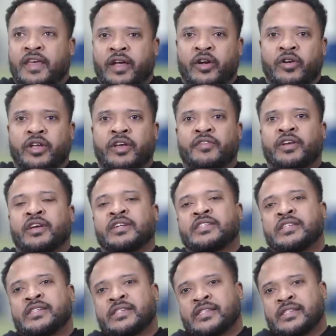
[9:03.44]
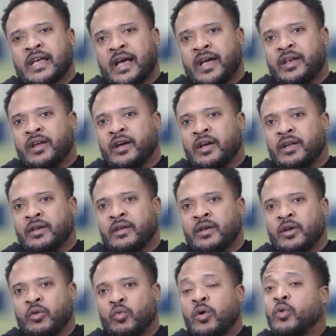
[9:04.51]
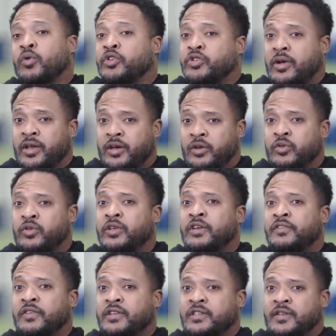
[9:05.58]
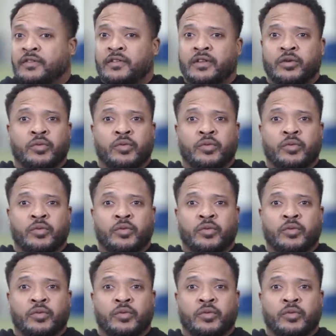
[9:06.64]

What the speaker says: they're giving us insight on what we're trying to do defensively,